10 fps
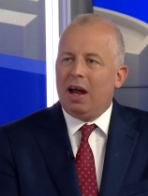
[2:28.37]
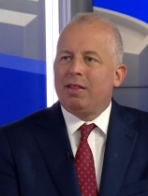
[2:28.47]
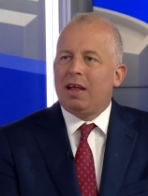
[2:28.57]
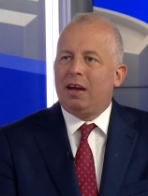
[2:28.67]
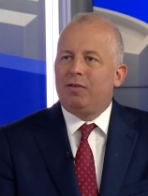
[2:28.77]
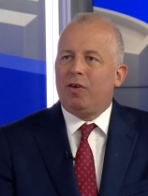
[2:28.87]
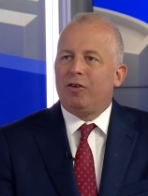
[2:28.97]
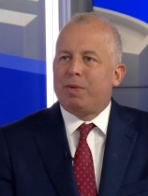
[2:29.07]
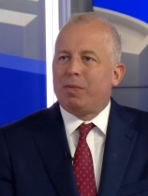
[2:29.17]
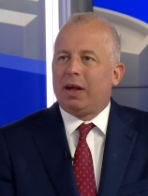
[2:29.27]
And that
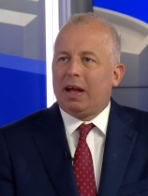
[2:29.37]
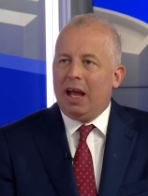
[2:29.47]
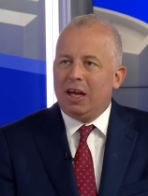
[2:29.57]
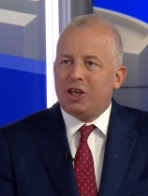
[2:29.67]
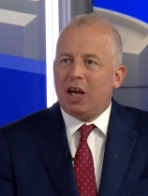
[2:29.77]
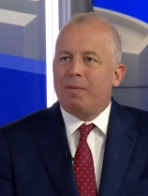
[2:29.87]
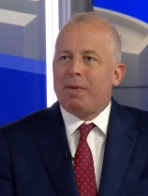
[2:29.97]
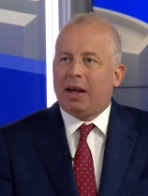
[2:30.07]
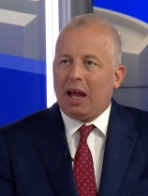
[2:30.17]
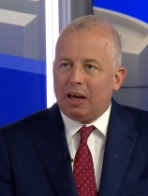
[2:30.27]
involves people like AGL,
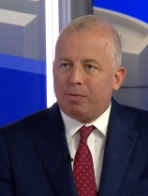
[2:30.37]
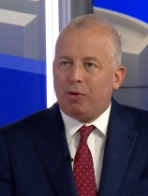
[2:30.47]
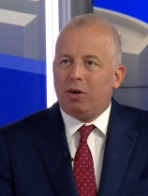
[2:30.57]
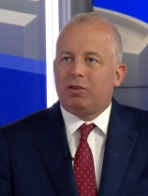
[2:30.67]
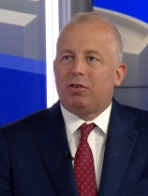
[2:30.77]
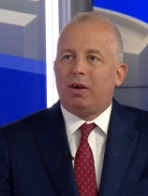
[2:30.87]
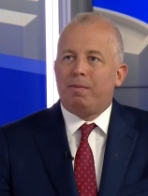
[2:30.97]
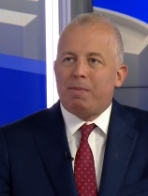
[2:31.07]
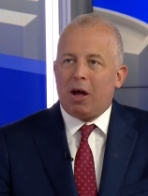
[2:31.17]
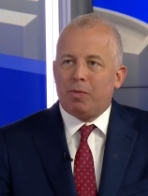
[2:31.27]
Mike Cannon-Brookes, uh,
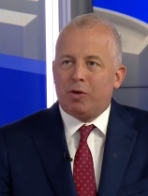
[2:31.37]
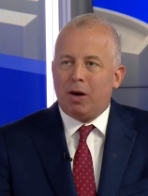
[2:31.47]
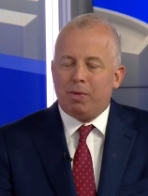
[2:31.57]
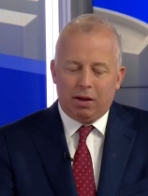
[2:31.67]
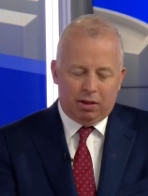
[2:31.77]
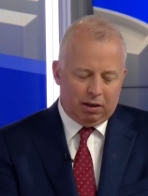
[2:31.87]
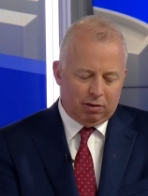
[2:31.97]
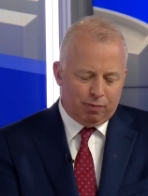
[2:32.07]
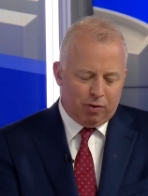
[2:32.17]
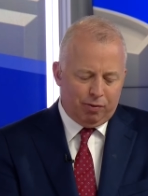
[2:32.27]
Malcolm Turnbull, I think, is
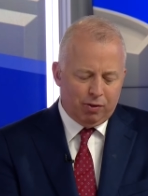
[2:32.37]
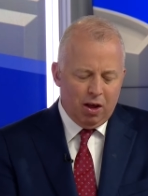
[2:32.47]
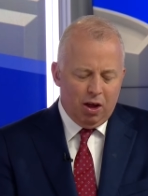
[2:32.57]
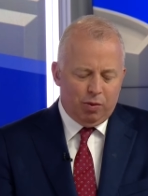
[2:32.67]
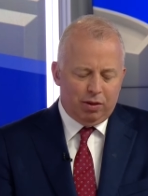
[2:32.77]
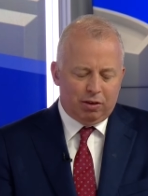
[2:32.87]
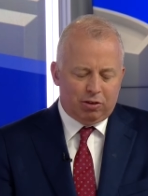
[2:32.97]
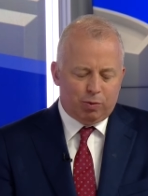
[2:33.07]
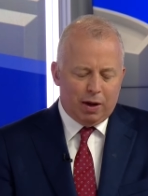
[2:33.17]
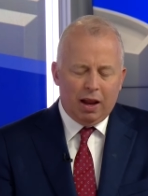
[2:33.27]
involved with this
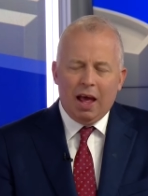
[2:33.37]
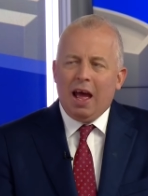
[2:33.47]
as well.